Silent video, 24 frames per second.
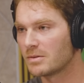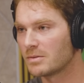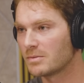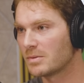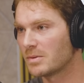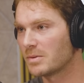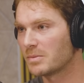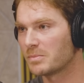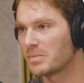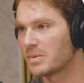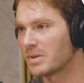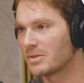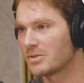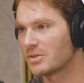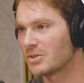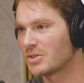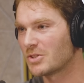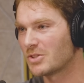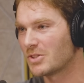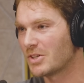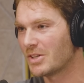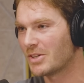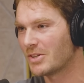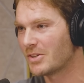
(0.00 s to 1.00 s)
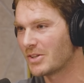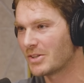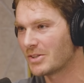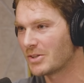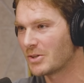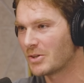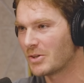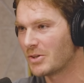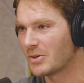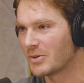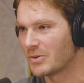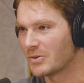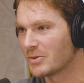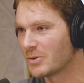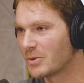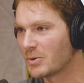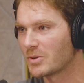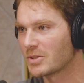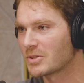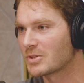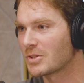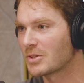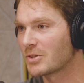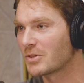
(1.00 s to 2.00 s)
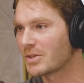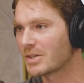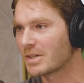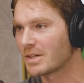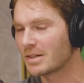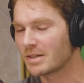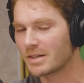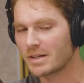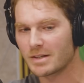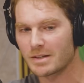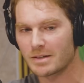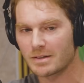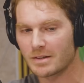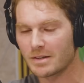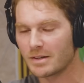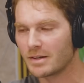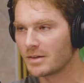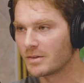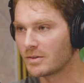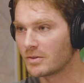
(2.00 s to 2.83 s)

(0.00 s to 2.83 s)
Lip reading: yeah, but it's a shitty thing to do. Who wants to look at, like,